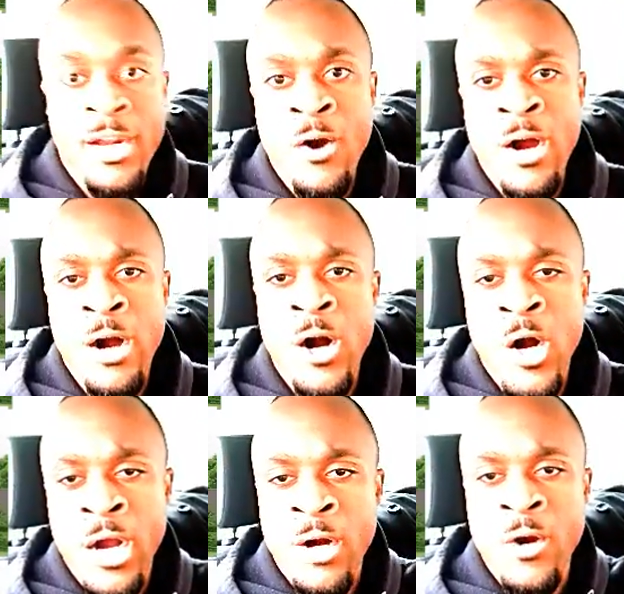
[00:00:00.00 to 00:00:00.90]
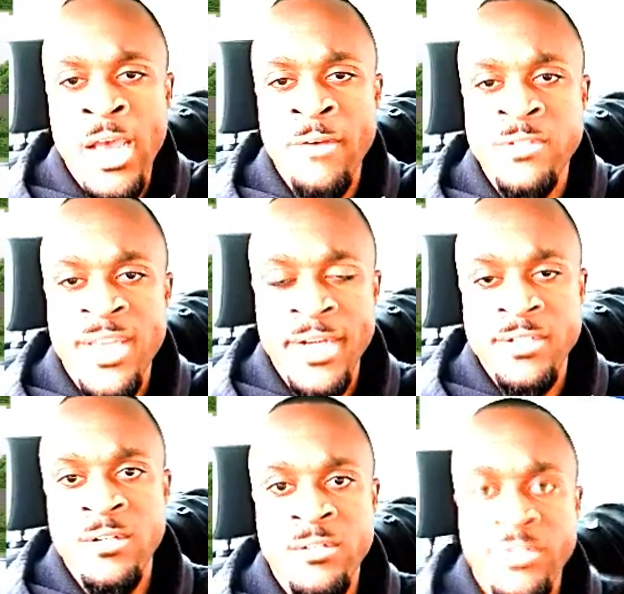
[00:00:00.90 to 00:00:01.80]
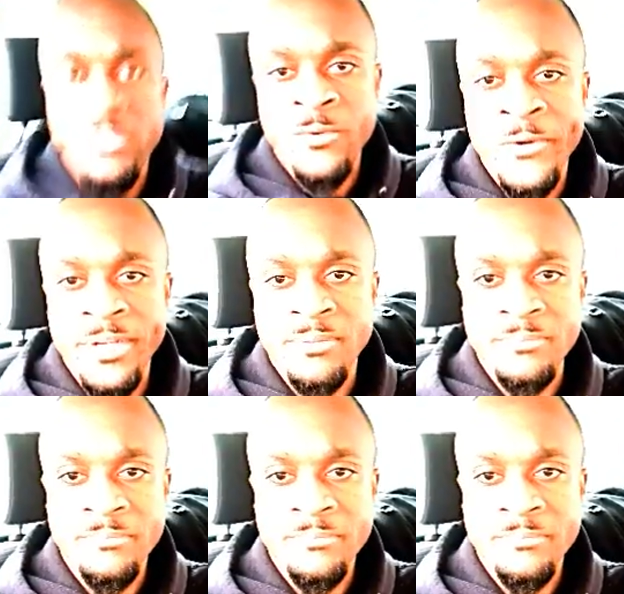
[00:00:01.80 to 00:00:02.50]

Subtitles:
I'll have text on the screen